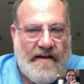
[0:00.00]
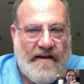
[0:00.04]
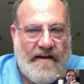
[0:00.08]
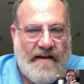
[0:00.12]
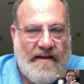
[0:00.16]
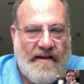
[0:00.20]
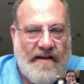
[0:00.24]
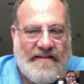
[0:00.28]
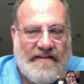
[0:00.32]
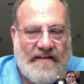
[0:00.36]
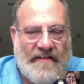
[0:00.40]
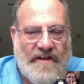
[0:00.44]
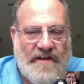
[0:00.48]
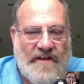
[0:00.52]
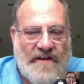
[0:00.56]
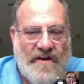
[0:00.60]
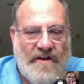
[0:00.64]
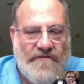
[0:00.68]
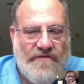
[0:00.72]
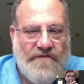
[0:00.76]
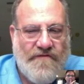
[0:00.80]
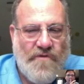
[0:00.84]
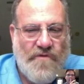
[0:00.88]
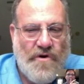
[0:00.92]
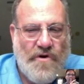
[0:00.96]
it's
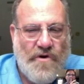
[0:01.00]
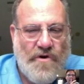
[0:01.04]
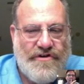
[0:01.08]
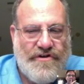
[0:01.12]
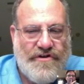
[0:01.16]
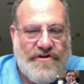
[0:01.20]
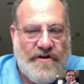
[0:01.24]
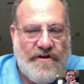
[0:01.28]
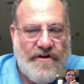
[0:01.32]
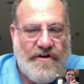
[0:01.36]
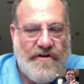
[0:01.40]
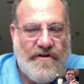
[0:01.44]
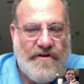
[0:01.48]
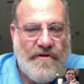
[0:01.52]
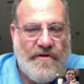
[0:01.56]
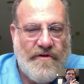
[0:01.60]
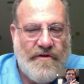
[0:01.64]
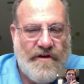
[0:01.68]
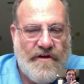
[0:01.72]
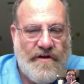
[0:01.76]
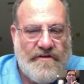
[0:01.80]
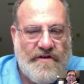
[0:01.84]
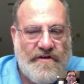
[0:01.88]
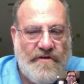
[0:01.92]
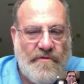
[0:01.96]
going to force you to
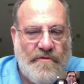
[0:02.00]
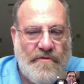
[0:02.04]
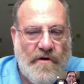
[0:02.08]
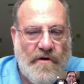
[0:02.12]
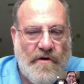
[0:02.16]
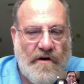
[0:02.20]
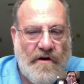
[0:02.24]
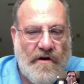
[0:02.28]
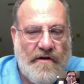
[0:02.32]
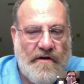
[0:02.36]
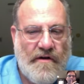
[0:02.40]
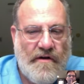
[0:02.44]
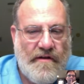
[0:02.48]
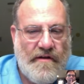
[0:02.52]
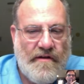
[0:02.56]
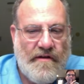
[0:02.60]
do it as new work.